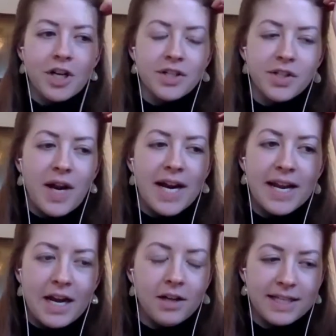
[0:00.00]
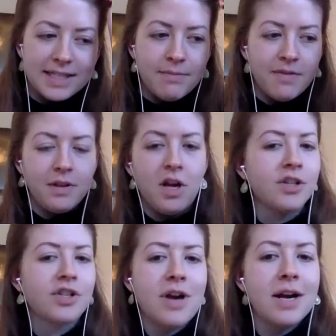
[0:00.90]
So I can outline some of the
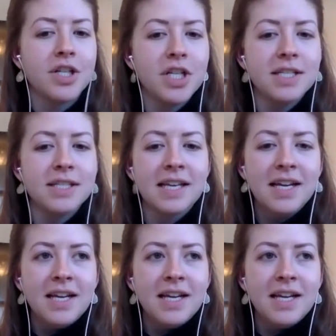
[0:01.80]
launch strategies.